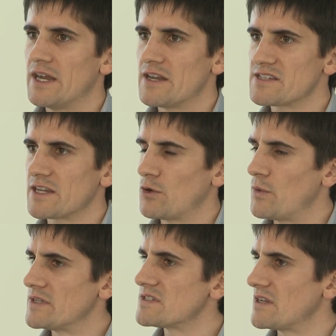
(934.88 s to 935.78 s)
in a
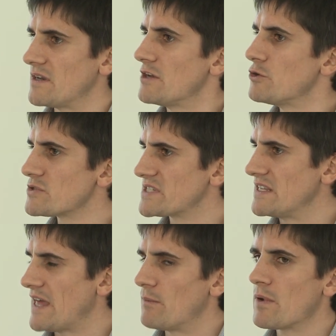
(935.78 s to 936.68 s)
single instant. And you'll
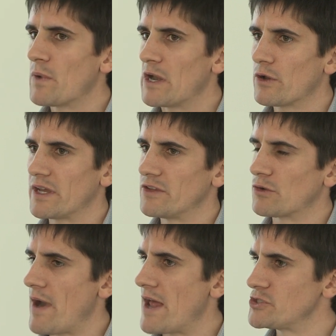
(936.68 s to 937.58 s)
see that when we look at the
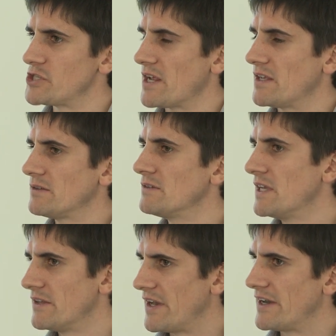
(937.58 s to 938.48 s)
ground shaking,
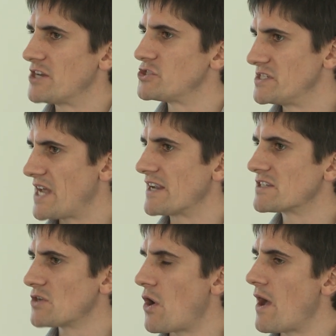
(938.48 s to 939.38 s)
that it actually
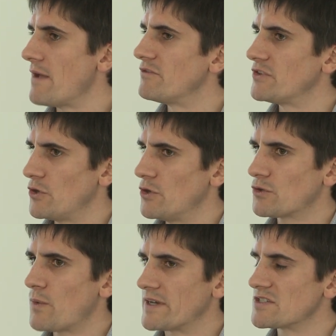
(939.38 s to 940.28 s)
takes time for the
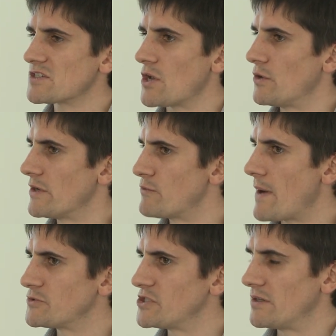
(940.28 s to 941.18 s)
earthquake to slowly
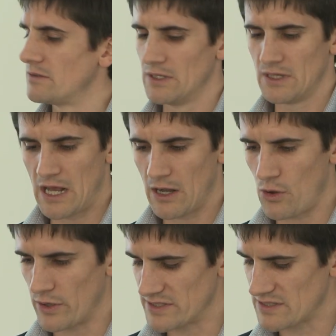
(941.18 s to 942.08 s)
rupture
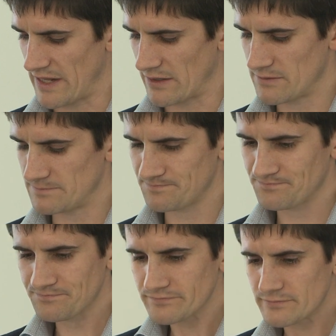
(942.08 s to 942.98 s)
along its length.
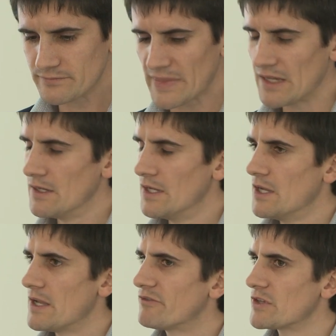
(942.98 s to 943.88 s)

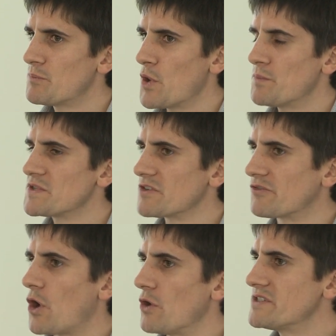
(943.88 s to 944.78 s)
For the purpose
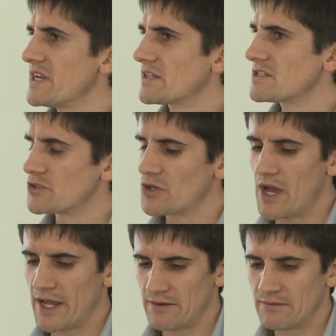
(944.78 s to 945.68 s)
of context, to
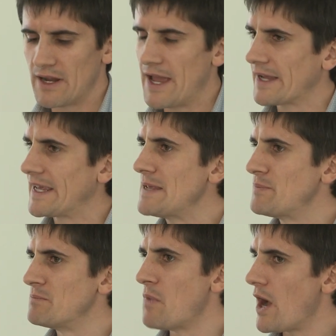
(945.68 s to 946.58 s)
try and
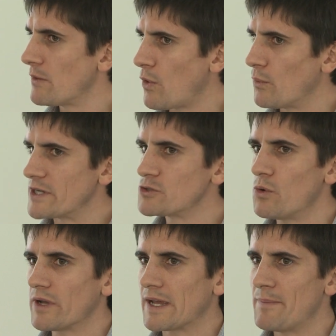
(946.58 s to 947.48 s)
keep in mind what we're
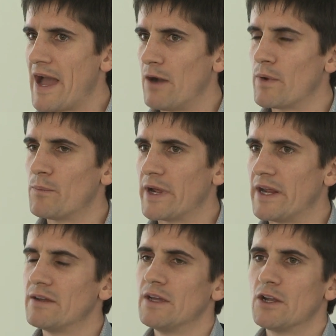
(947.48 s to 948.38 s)
talking about when
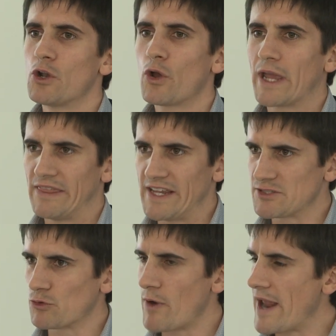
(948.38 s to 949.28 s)
we look at
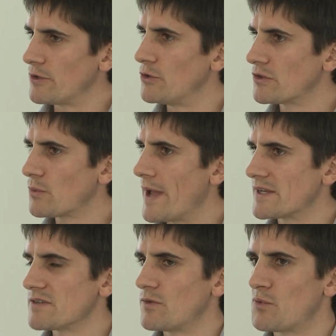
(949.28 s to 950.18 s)
these great
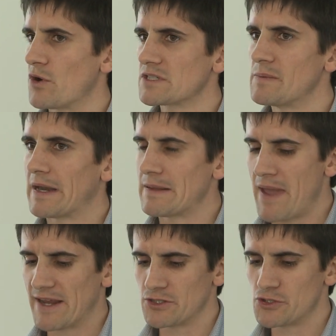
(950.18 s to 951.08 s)
earthquakes of approximately
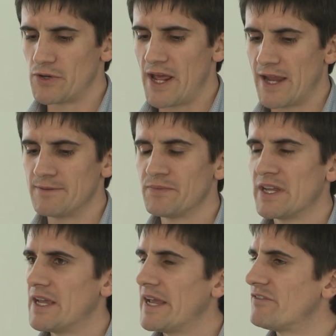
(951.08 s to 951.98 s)
magnitude 8,
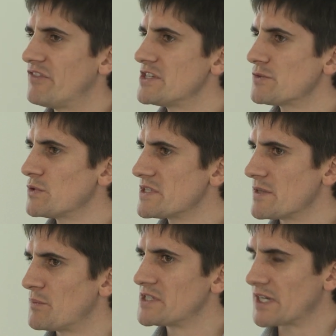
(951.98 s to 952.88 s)
if this was
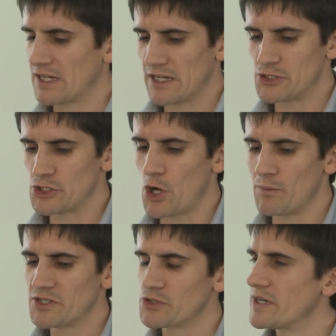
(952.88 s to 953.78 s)
the particular
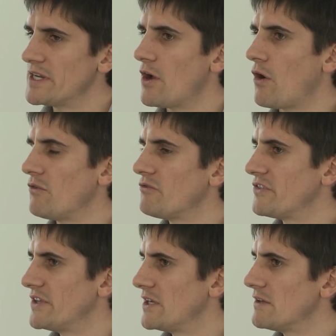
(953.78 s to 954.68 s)
geometry of
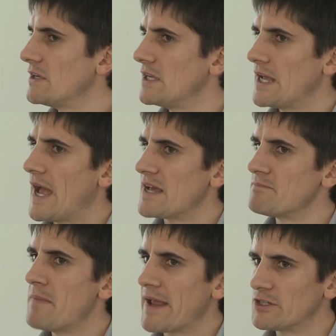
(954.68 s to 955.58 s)
the
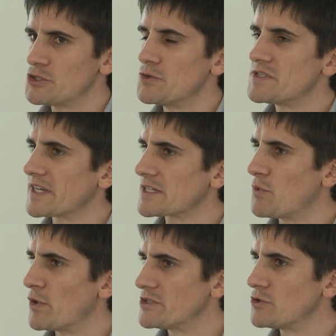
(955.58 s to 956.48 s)
magnitude
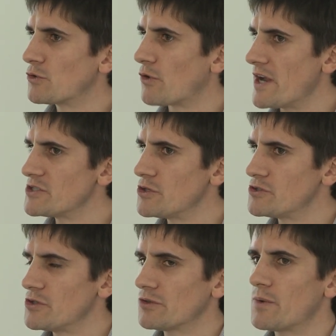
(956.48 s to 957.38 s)
6.2
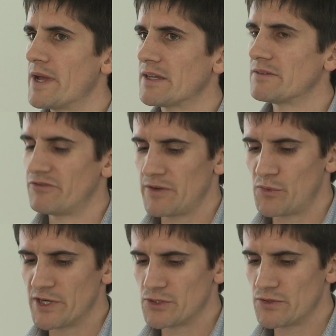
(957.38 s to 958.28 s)
Christchurch earthquake in
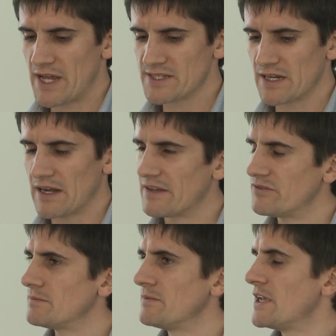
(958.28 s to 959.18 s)
February
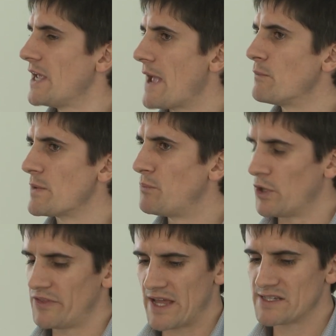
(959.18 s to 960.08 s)
2011, and we
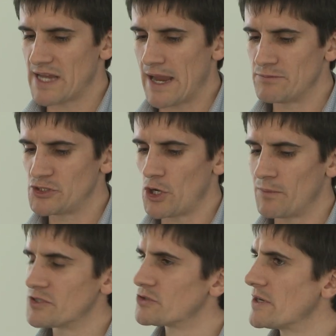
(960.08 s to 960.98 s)
put that same
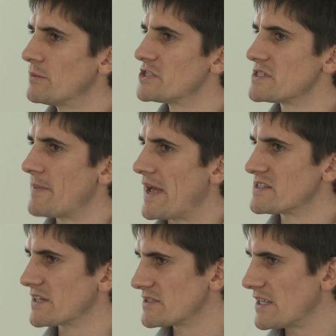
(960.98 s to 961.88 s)
geometry, which is
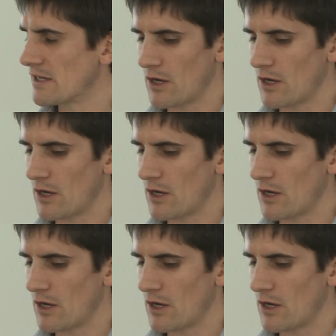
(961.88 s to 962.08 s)
about 16